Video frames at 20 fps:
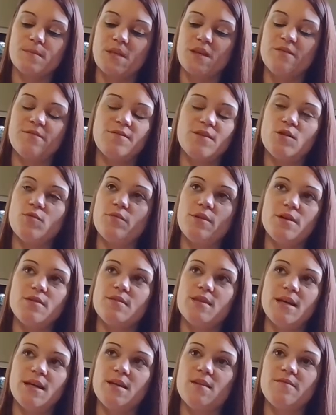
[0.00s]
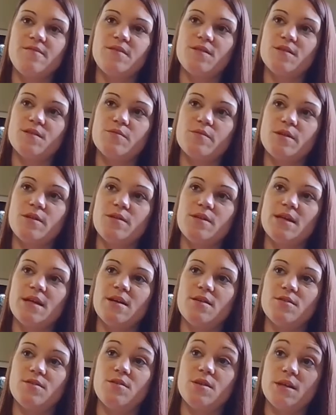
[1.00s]
It felt weird then. It feels weird
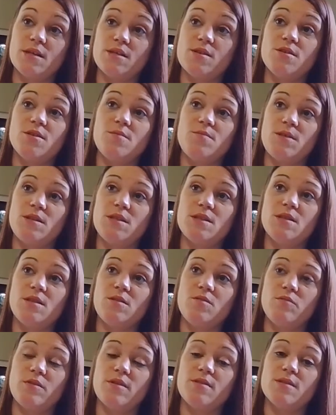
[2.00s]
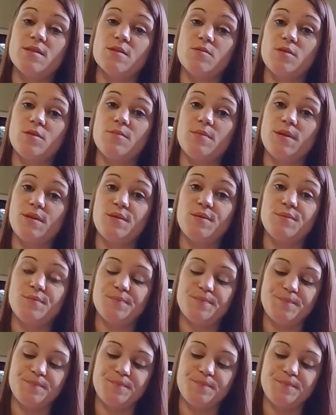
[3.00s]
now. You guys could be dealing with a Scorpio.